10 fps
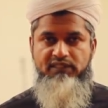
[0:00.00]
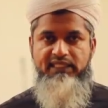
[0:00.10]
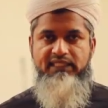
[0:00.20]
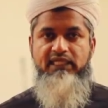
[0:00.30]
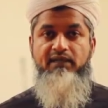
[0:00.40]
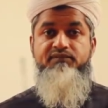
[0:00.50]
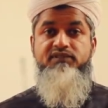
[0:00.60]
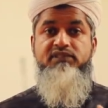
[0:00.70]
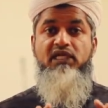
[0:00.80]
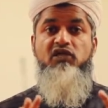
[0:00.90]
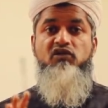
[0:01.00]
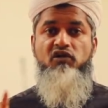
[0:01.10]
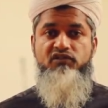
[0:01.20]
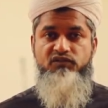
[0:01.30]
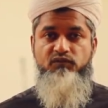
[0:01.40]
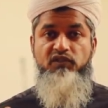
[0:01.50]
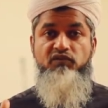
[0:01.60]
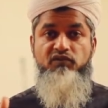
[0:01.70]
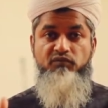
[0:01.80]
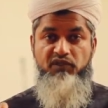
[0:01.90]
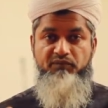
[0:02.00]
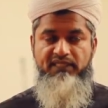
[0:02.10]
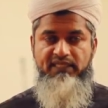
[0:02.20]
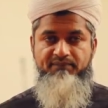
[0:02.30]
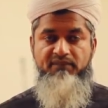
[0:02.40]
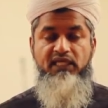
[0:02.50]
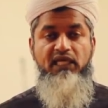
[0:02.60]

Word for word: that comes across when you, when you meet them.